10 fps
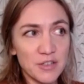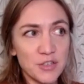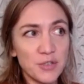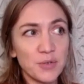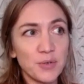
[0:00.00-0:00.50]

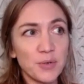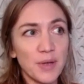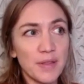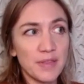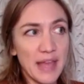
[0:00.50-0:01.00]
to
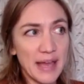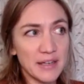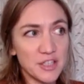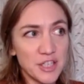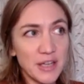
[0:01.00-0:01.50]
the
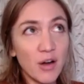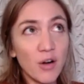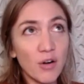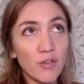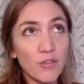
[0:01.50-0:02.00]
energy
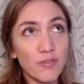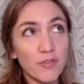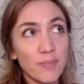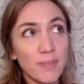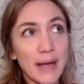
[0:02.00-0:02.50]

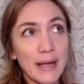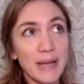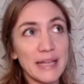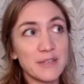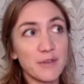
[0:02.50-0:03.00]
of my
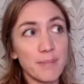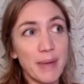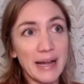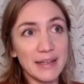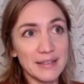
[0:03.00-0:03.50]
place of
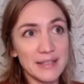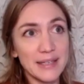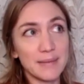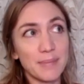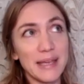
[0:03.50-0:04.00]
imbalance
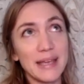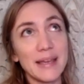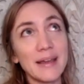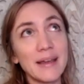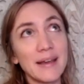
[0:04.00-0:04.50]
can
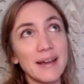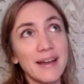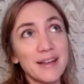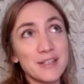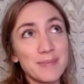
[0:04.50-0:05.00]
be
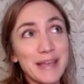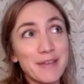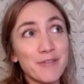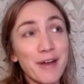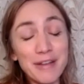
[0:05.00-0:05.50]
to be
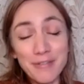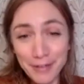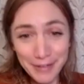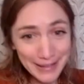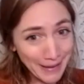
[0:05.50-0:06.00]

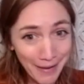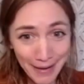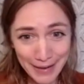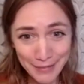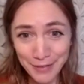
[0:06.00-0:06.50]
very
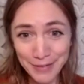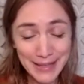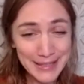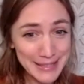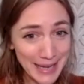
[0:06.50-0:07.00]
high, very
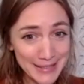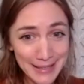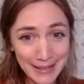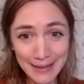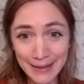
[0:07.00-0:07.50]

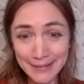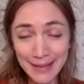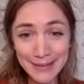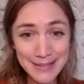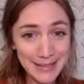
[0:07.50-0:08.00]
ecstatic, and
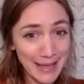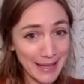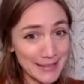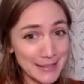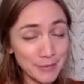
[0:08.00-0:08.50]
then to
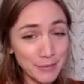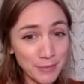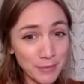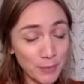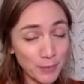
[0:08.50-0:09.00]
get
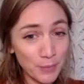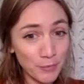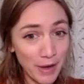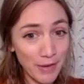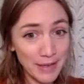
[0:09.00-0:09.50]

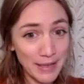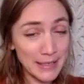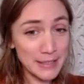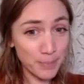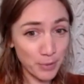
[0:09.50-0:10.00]

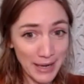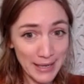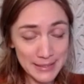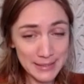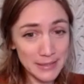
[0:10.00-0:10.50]
very
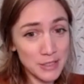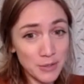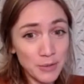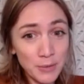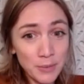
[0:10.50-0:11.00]
depressed,
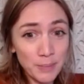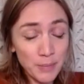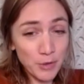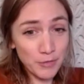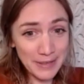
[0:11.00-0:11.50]
to
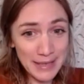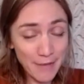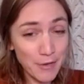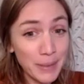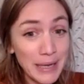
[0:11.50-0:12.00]
move in,
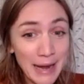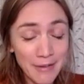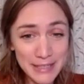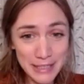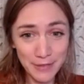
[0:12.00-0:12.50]
have a
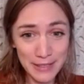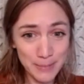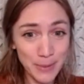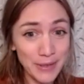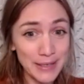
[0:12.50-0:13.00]
polarity of
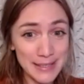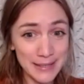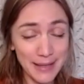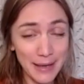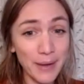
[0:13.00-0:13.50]
experience
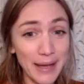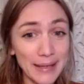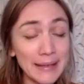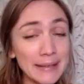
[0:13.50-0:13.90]
in that way.